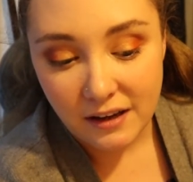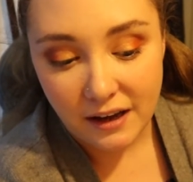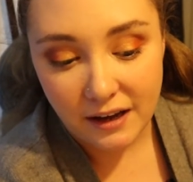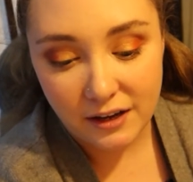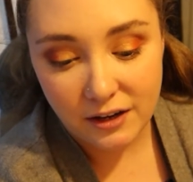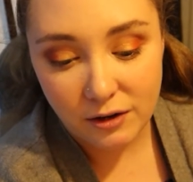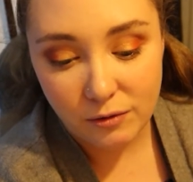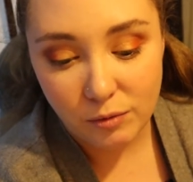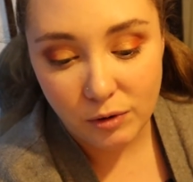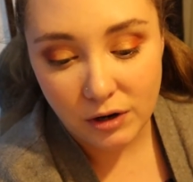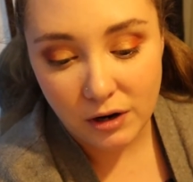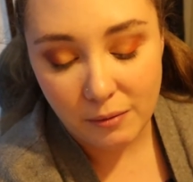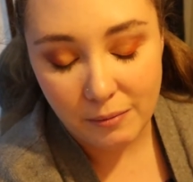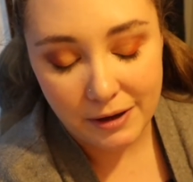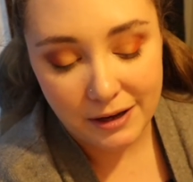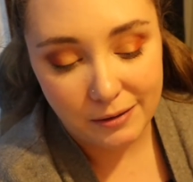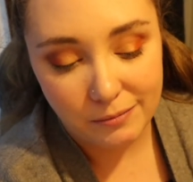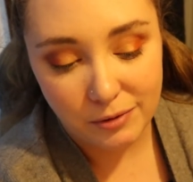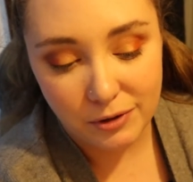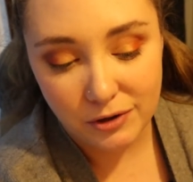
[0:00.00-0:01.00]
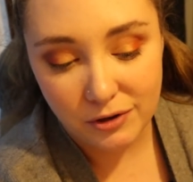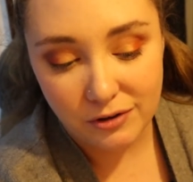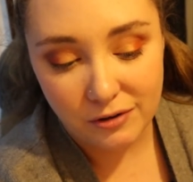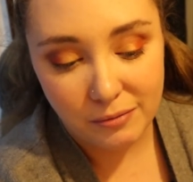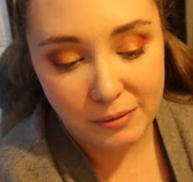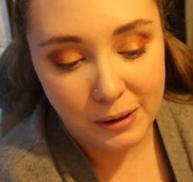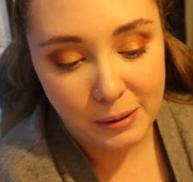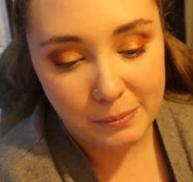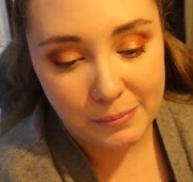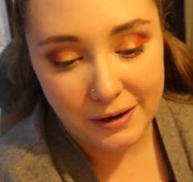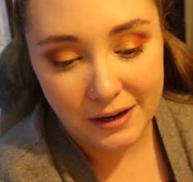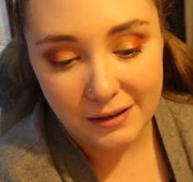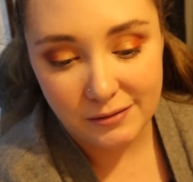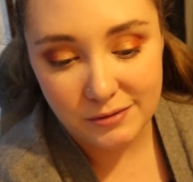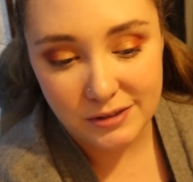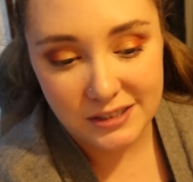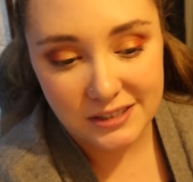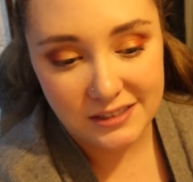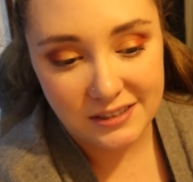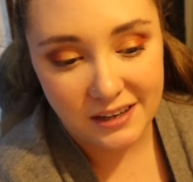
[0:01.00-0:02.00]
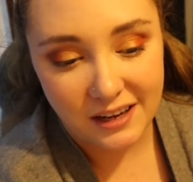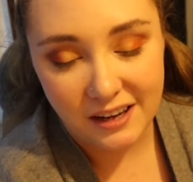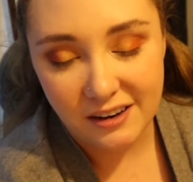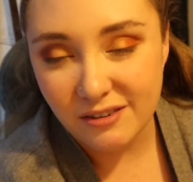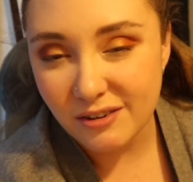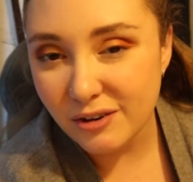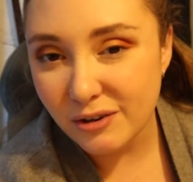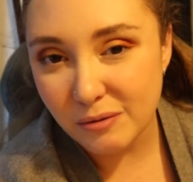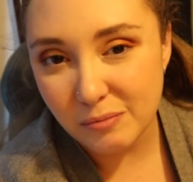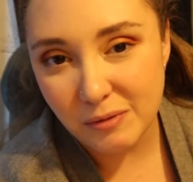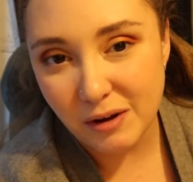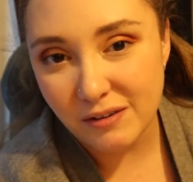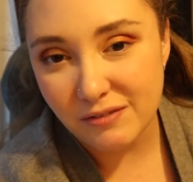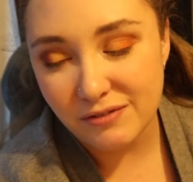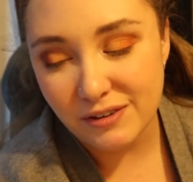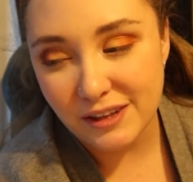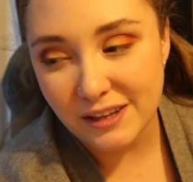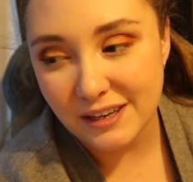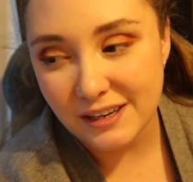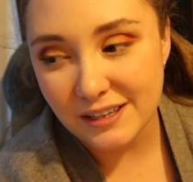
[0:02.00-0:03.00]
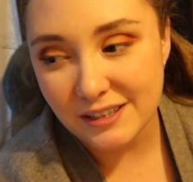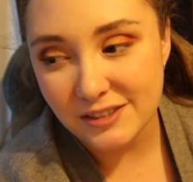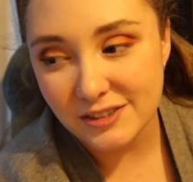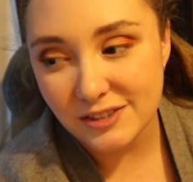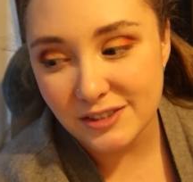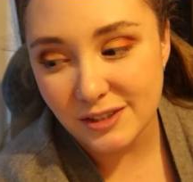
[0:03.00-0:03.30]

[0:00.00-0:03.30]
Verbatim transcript: I could work on my computer a bit, but I'm just, I don't know, I'm not feeling it.